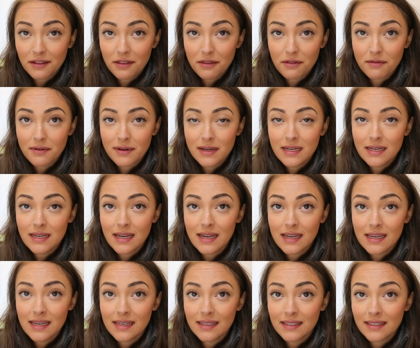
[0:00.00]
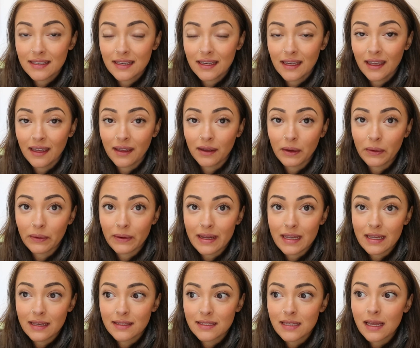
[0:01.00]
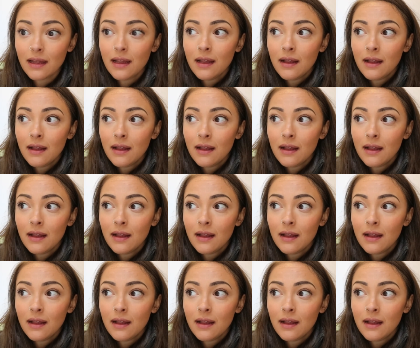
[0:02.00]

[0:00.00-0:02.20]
3 days in Greece.